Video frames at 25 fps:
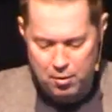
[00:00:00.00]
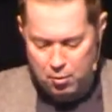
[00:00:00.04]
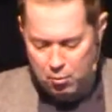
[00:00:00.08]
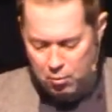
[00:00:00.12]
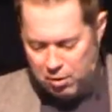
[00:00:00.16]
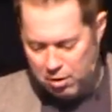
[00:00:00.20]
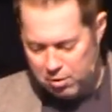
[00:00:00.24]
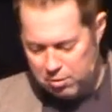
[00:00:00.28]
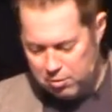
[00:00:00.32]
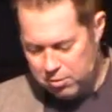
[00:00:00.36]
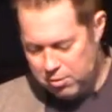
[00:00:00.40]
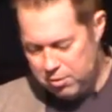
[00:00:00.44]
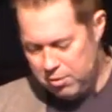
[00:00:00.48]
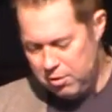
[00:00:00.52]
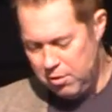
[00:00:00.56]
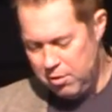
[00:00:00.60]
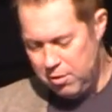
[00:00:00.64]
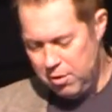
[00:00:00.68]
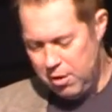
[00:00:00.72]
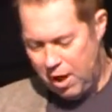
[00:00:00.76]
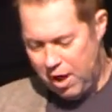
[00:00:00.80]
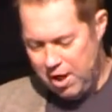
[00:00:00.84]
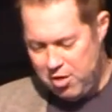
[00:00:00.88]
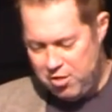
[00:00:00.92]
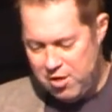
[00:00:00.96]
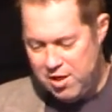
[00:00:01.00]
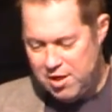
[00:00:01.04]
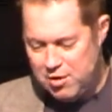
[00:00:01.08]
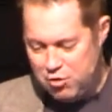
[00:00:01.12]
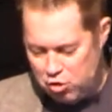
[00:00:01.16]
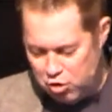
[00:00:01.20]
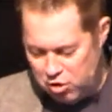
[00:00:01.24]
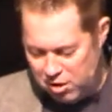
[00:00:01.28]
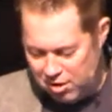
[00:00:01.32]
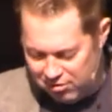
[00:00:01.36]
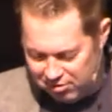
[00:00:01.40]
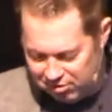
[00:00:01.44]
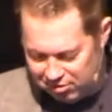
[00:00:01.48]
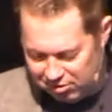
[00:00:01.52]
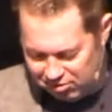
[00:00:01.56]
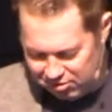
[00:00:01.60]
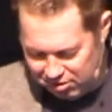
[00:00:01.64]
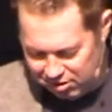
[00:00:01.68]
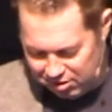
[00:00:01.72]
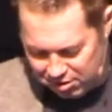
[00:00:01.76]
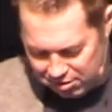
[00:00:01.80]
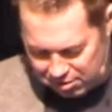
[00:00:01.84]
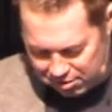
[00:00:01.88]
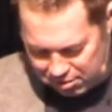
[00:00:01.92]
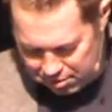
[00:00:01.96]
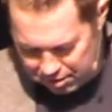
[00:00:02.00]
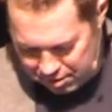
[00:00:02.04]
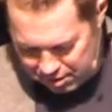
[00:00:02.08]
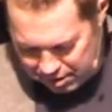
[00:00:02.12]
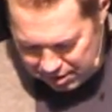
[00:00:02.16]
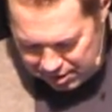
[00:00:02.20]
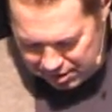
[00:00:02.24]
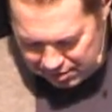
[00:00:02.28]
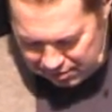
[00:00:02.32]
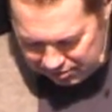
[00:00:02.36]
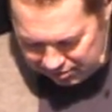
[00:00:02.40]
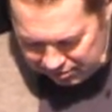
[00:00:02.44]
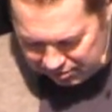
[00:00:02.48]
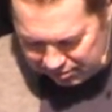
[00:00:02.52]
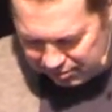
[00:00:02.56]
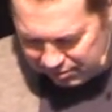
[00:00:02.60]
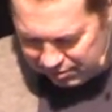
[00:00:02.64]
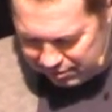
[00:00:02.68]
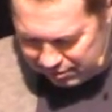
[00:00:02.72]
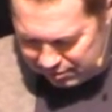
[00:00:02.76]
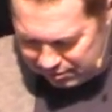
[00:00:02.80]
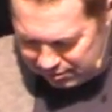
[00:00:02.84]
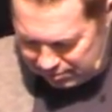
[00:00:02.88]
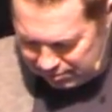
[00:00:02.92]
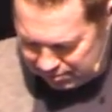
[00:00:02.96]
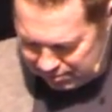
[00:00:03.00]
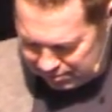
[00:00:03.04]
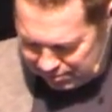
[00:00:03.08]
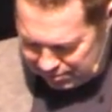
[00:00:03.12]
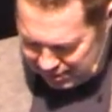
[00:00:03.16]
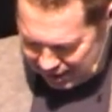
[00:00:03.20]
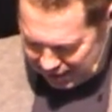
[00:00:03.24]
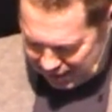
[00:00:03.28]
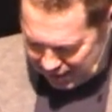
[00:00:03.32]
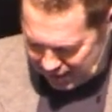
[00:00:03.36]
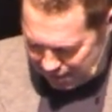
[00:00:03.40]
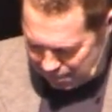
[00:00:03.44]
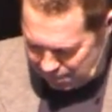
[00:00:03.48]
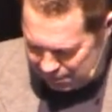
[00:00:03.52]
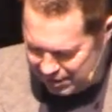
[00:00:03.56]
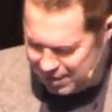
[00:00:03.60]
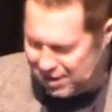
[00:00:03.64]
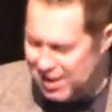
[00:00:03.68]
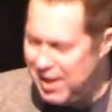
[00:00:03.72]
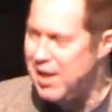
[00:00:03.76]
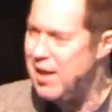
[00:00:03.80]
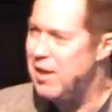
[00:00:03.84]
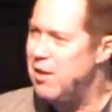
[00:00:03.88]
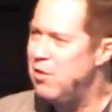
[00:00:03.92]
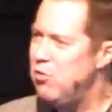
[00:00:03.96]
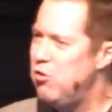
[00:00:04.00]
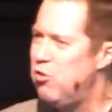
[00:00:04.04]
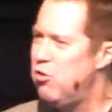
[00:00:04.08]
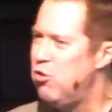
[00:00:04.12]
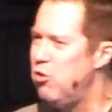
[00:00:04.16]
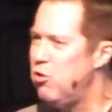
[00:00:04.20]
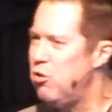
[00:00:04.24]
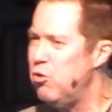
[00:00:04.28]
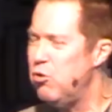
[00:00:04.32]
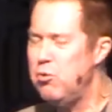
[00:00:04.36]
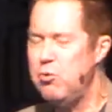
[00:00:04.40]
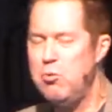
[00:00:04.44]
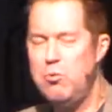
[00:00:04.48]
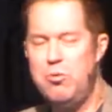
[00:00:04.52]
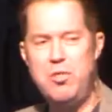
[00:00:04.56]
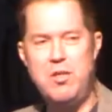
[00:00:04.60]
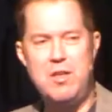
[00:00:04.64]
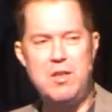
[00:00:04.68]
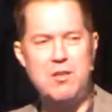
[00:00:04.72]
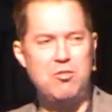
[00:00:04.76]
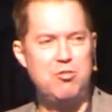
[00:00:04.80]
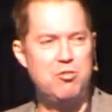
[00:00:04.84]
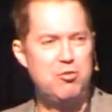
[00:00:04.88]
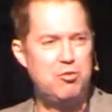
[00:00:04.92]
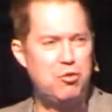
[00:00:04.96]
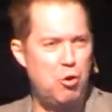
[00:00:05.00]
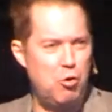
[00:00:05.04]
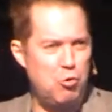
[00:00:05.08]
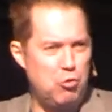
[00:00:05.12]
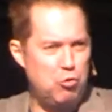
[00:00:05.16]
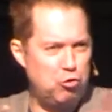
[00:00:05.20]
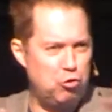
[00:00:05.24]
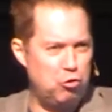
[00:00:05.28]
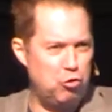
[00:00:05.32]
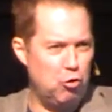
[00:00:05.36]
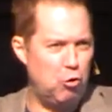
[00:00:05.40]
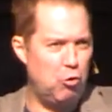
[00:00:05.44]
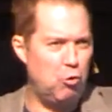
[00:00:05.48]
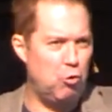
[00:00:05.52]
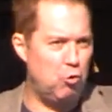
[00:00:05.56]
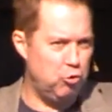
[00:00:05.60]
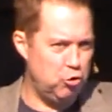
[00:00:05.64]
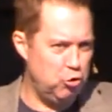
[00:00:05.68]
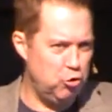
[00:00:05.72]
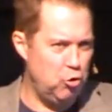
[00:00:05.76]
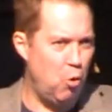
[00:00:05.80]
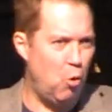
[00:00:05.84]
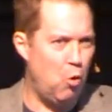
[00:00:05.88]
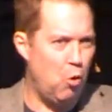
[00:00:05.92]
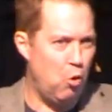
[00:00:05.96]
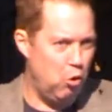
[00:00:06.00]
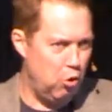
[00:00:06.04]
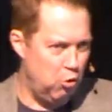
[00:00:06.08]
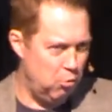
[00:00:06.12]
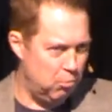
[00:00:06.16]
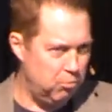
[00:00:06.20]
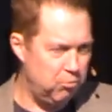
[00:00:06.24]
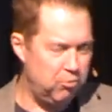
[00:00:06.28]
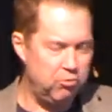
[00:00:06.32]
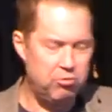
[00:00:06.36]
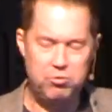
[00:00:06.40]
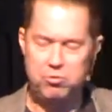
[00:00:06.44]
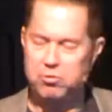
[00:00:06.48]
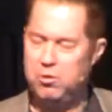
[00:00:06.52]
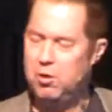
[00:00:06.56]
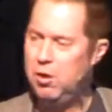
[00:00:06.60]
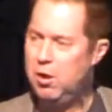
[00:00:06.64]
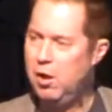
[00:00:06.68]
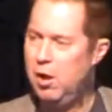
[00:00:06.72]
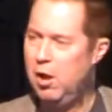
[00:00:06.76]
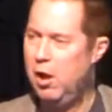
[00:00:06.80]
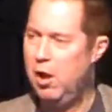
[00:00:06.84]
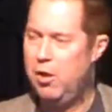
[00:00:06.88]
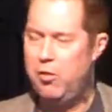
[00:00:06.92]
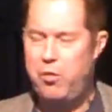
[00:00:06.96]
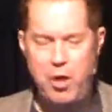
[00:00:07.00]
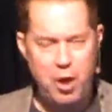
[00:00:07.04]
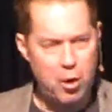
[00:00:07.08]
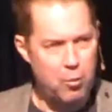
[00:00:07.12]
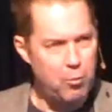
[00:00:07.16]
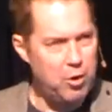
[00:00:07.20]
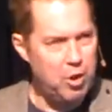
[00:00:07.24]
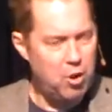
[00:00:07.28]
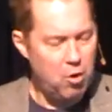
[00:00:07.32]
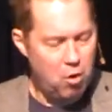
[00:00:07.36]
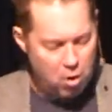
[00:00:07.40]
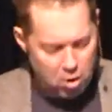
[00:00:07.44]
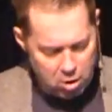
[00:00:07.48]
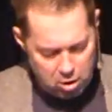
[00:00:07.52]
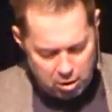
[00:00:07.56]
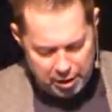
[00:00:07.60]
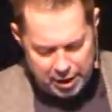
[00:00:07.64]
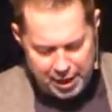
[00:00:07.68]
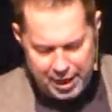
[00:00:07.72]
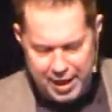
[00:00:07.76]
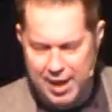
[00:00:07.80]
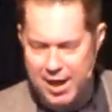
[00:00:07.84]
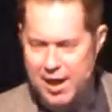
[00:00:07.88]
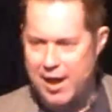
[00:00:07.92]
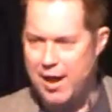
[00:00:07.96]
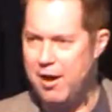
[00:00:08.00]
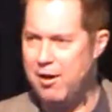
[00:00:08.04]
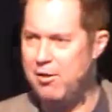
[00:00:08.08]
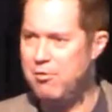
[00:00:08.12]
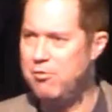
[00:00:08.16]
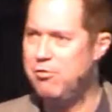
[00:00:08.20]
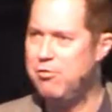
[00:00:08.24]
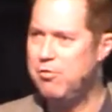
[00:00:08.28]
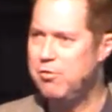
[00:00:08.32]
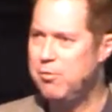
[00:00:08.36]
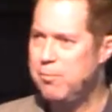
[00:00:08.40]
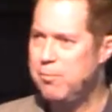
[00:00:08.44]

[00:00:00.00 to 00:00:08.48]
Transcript: Well, I think Jesus here is tapping into these social norms that we all have.